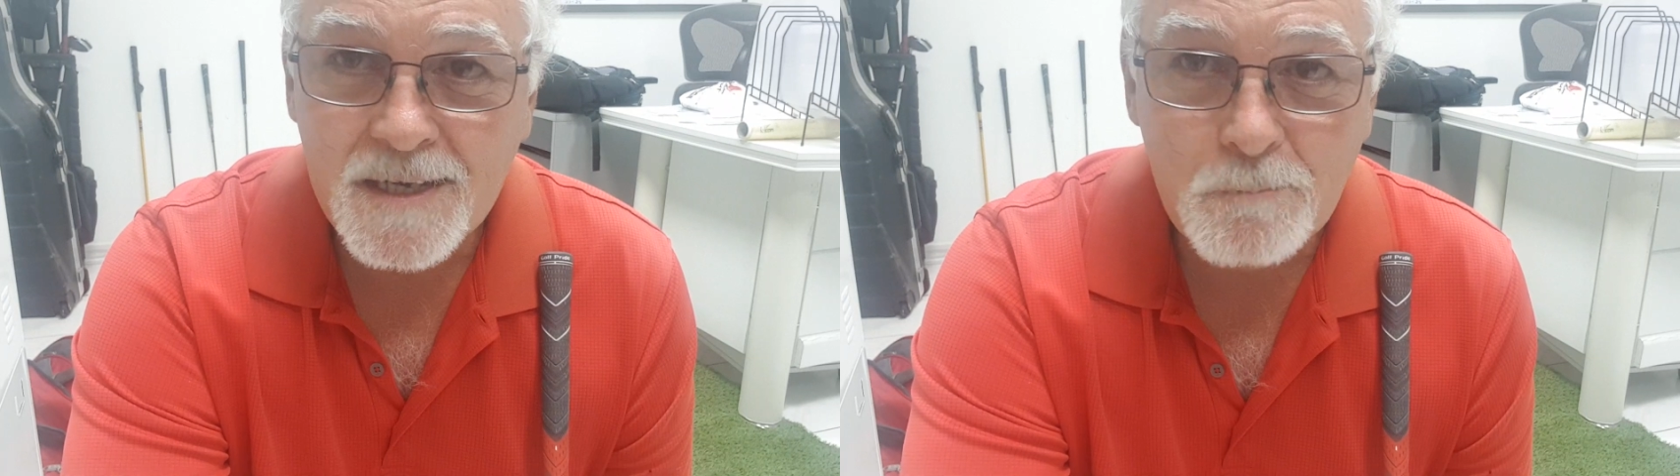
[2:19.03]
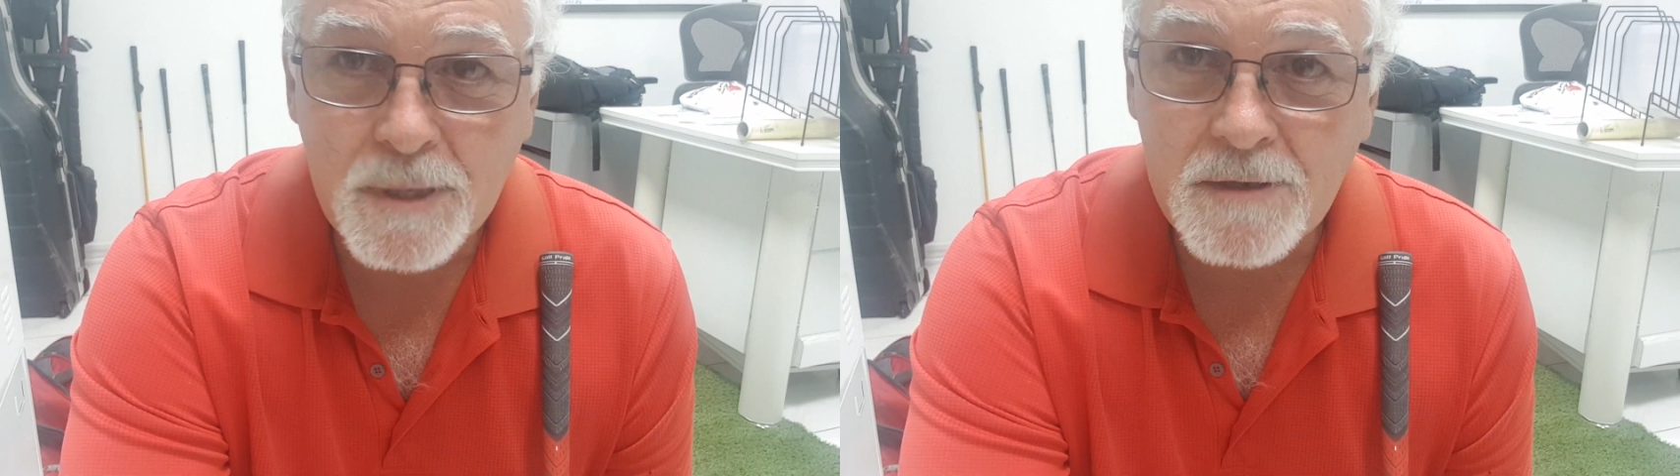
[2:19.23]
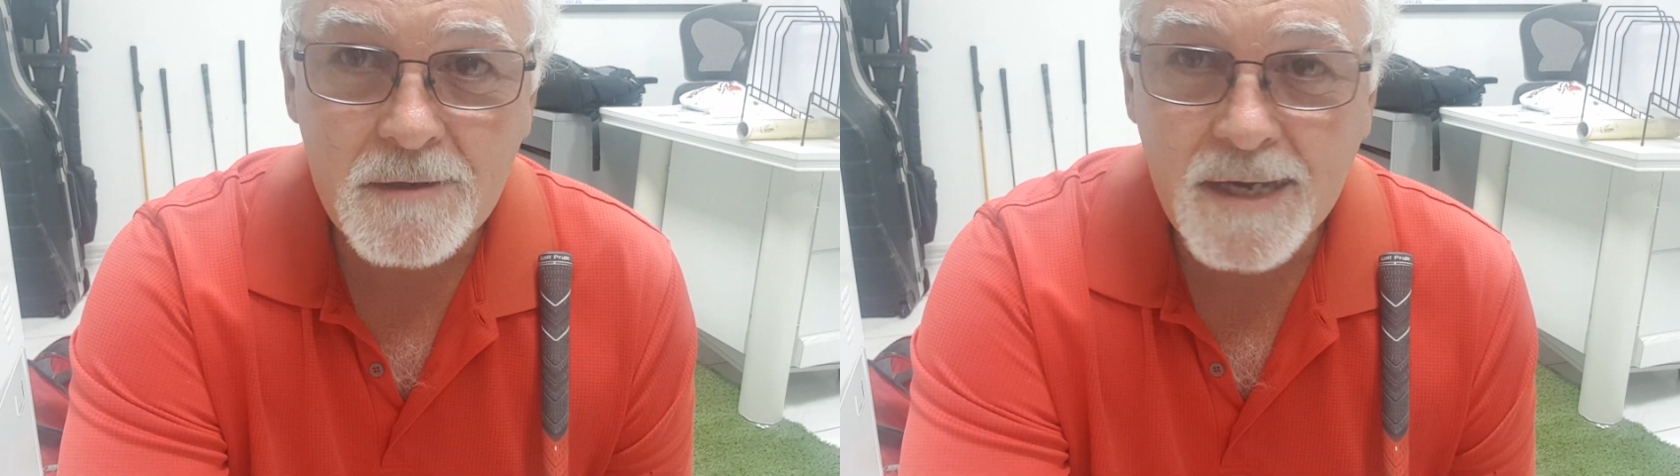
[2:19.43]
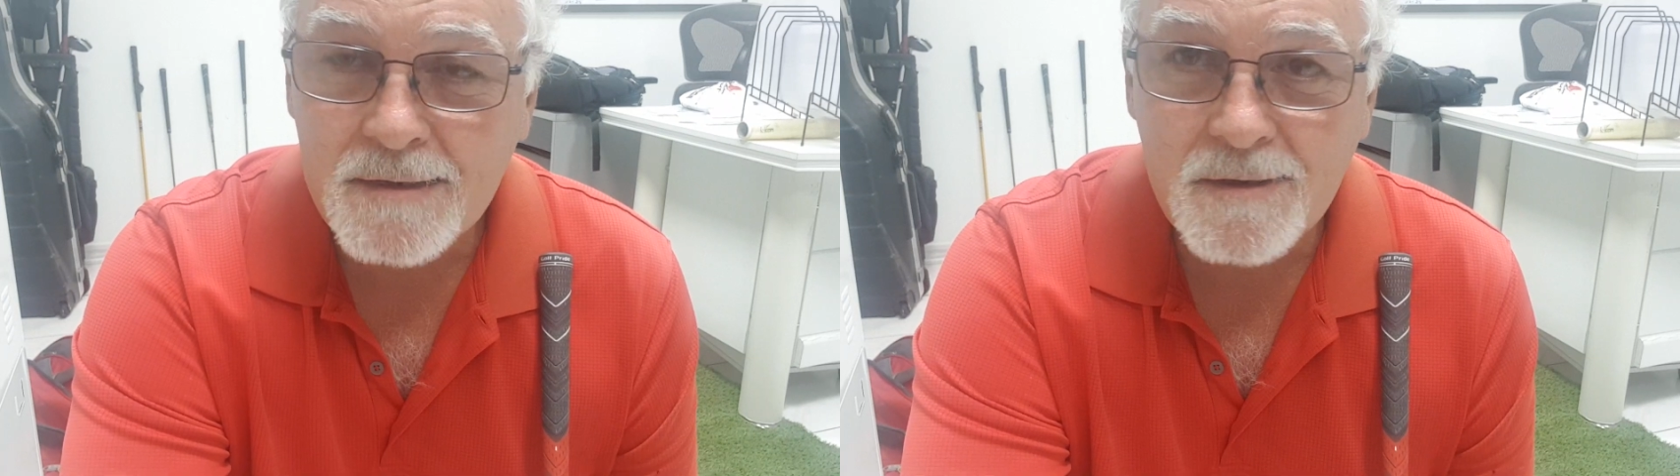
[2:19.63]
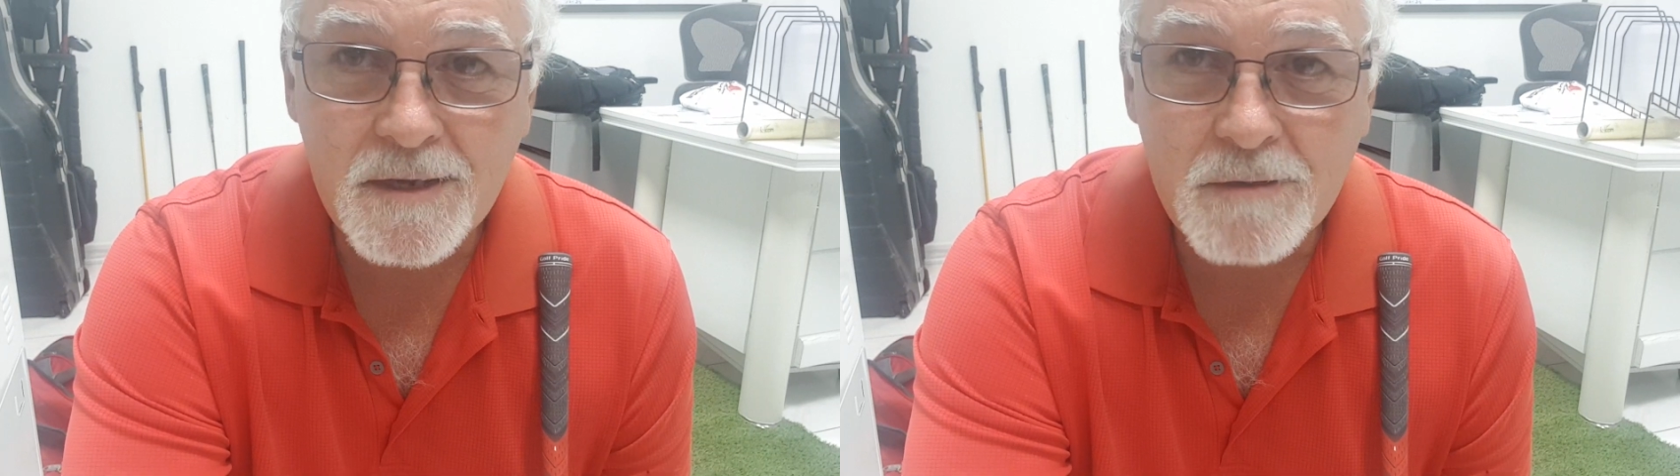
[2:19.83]
Peter, I
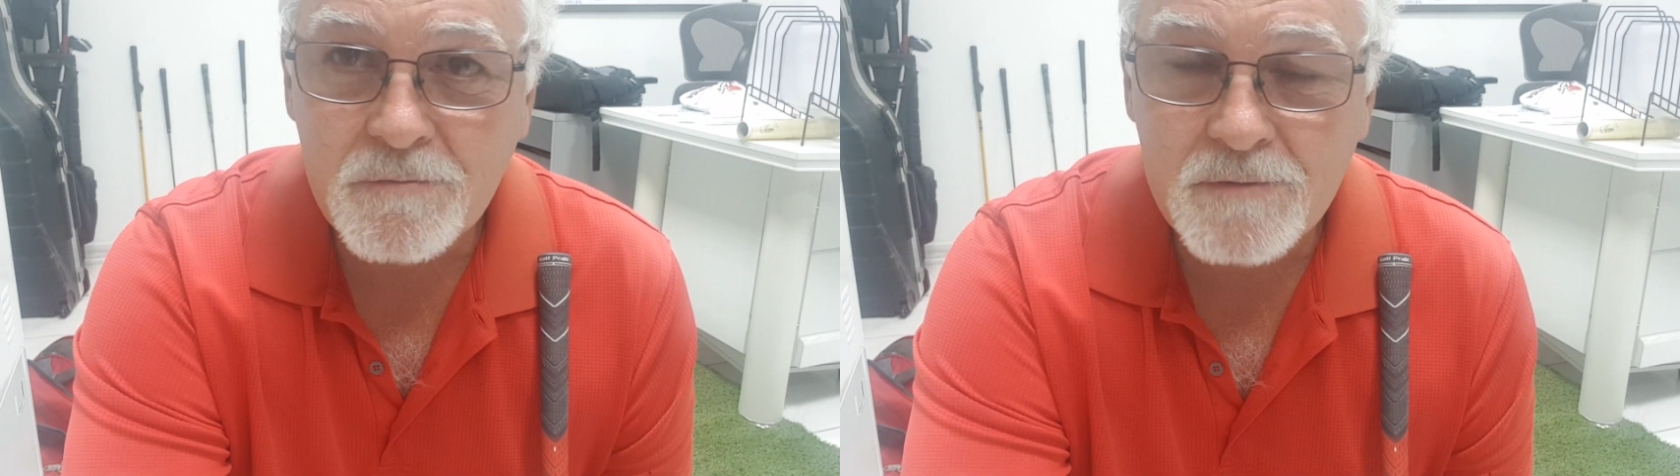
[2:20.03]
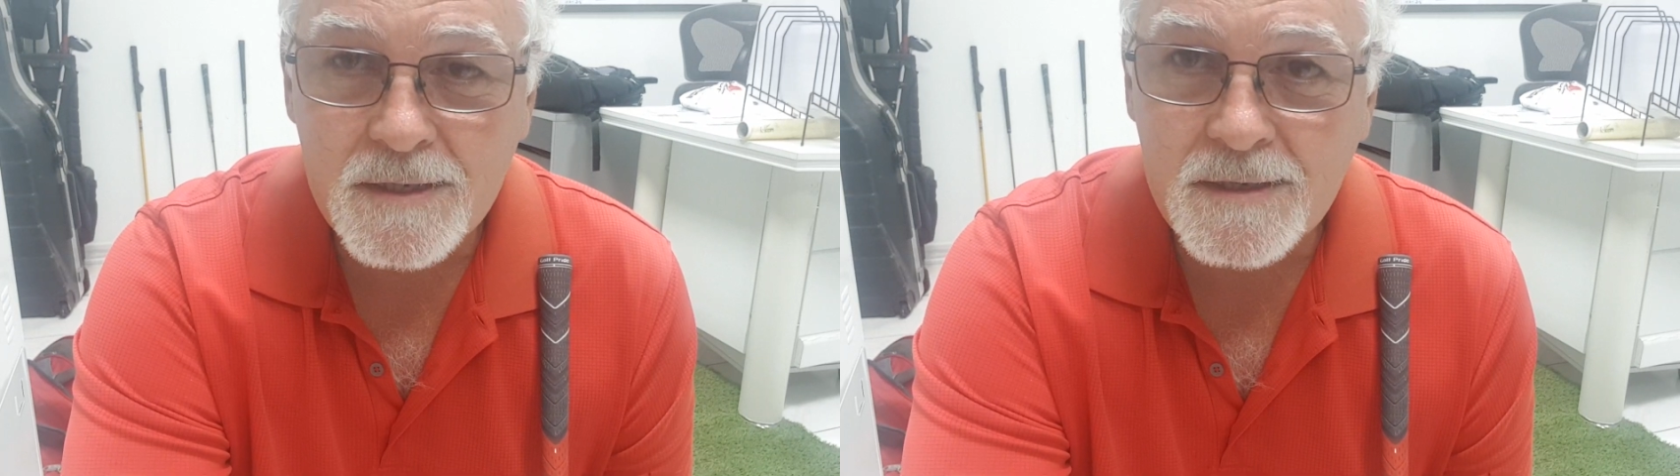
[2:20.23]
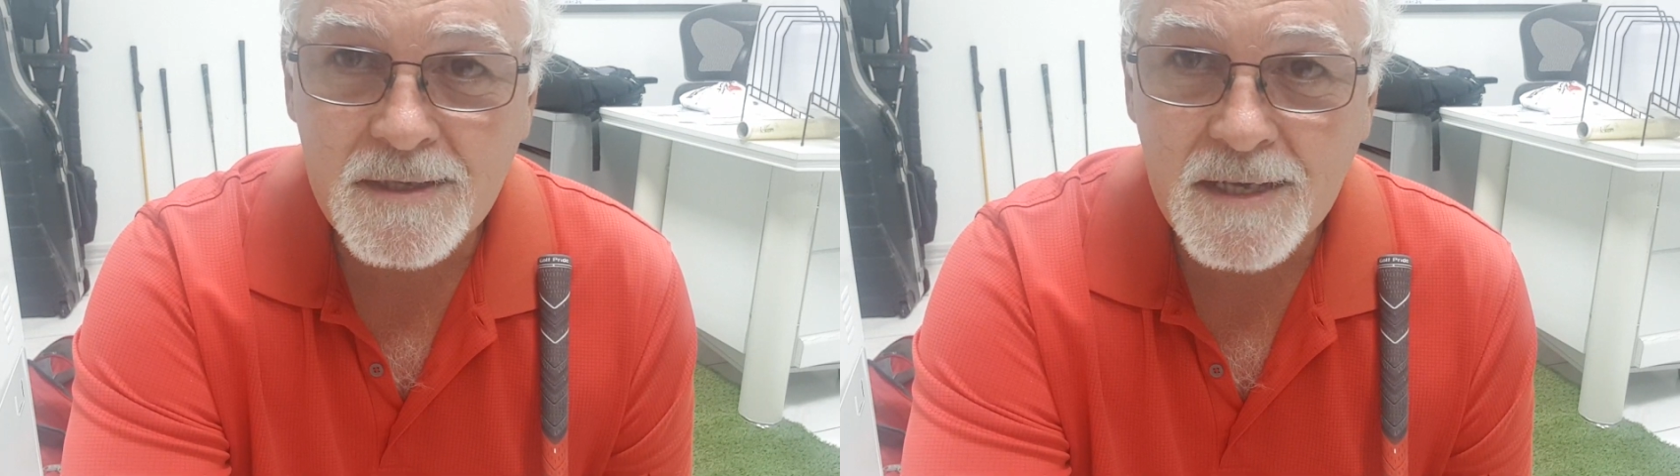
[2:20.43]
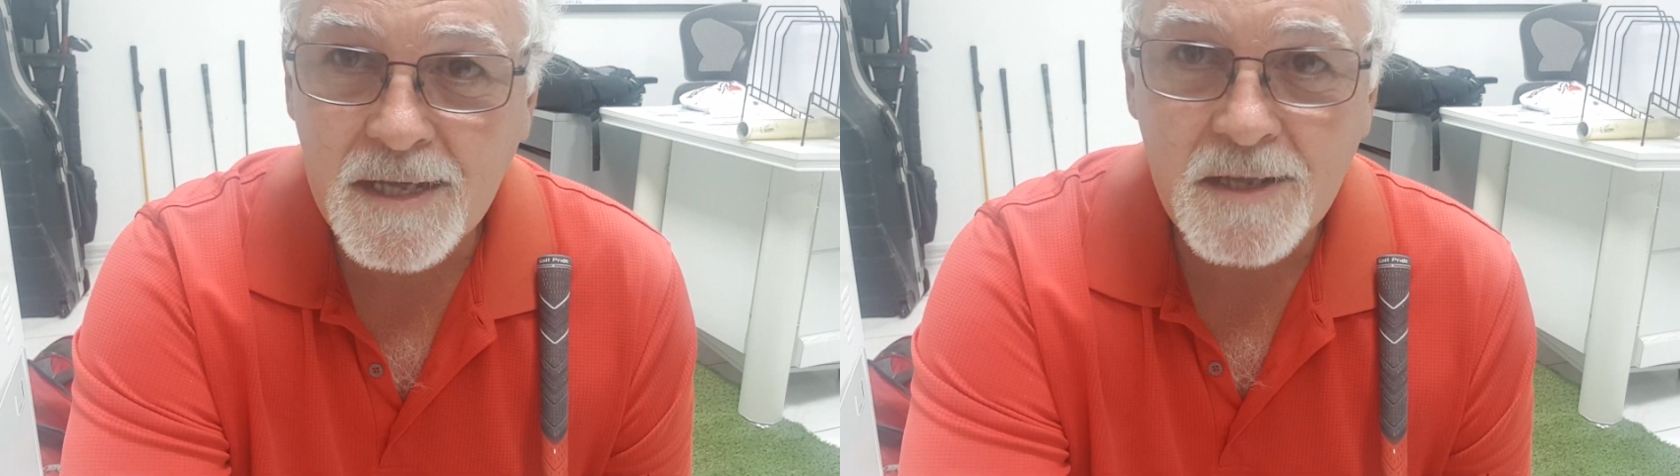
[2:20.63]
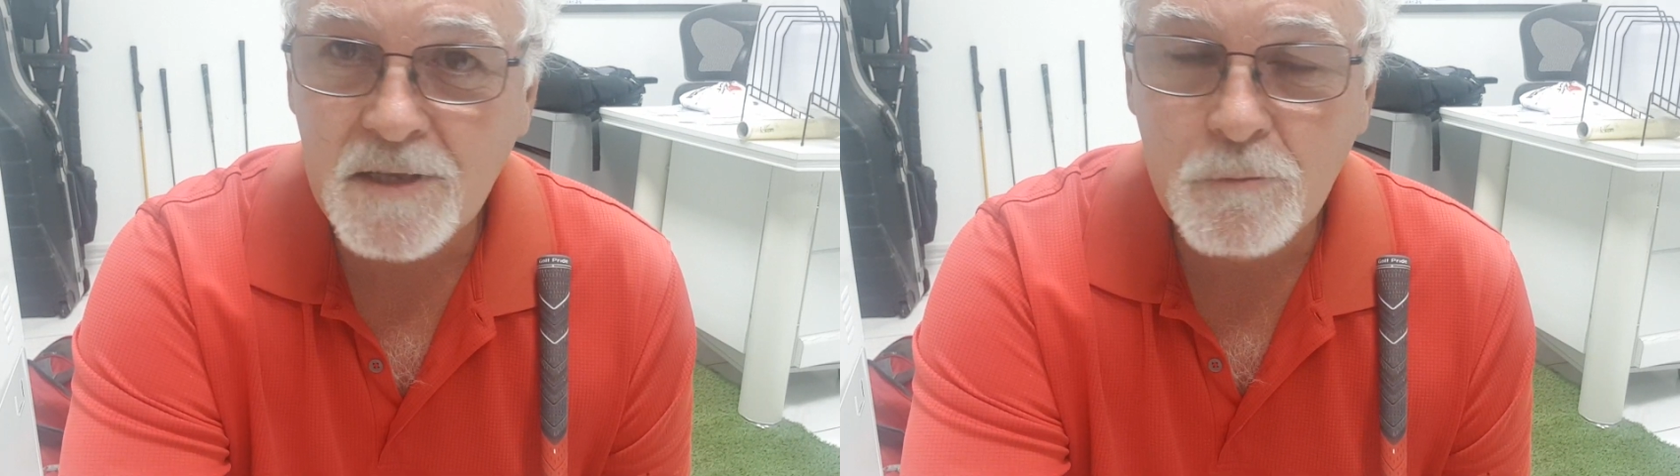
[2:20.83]
don't know if
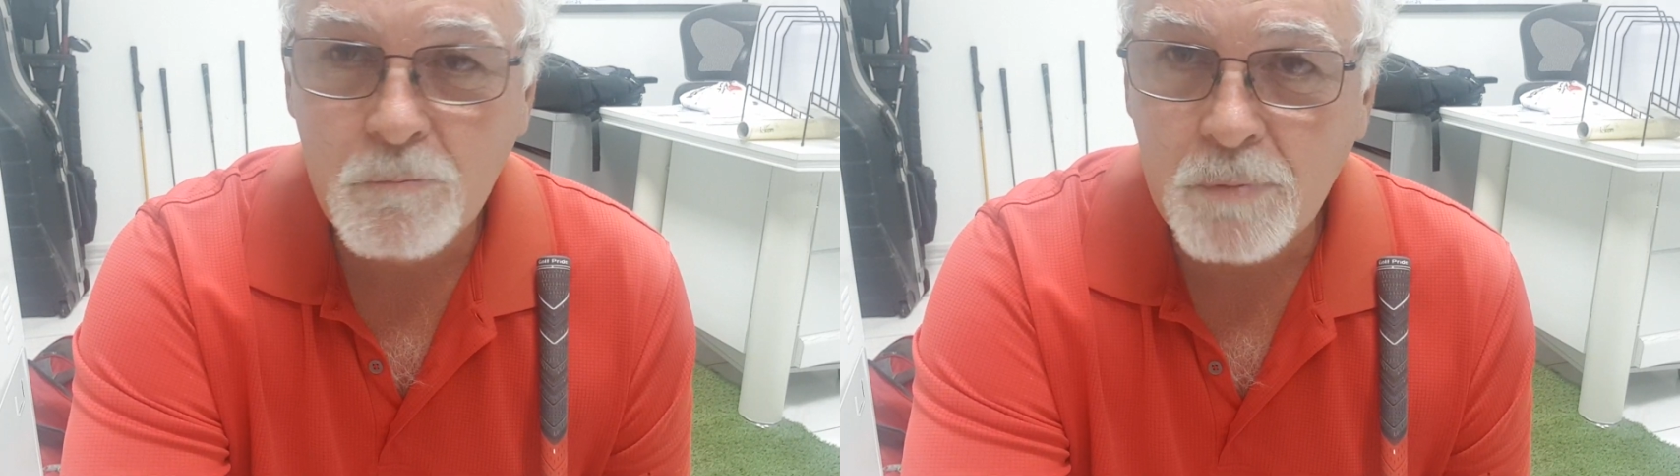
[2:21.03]
you